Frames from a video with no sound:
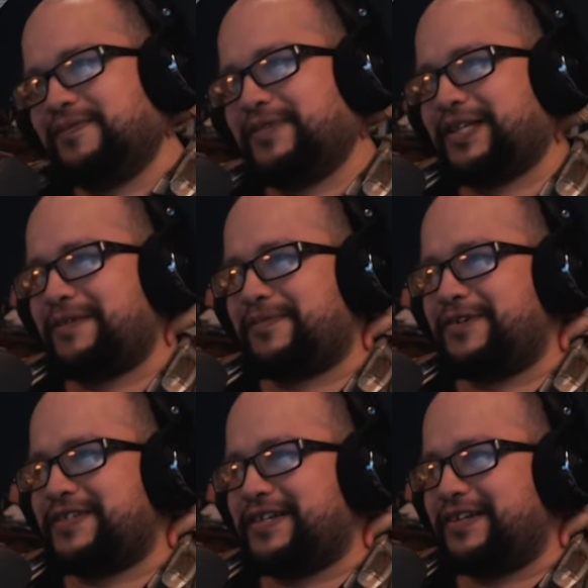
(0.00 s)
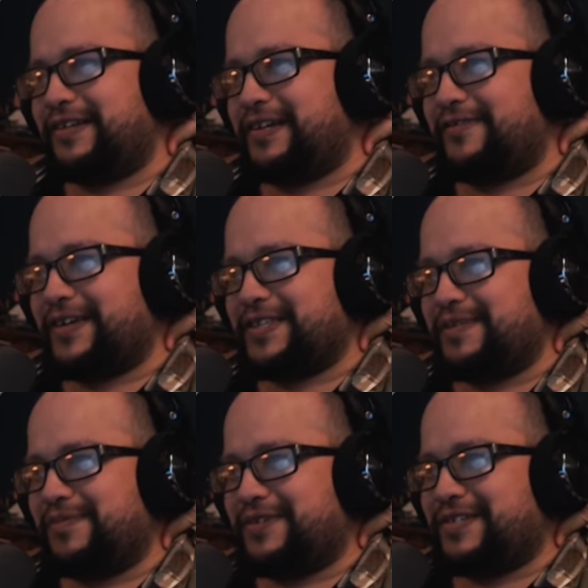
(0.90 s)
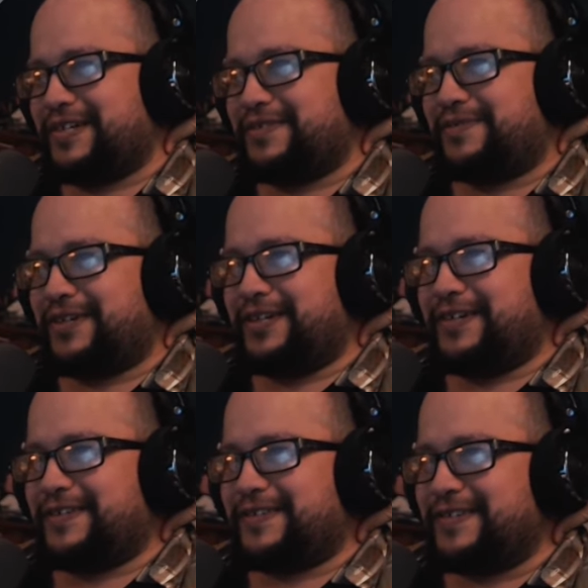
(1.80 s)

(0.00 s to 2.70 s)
But that burst down, that advancing burst down is pretty nice.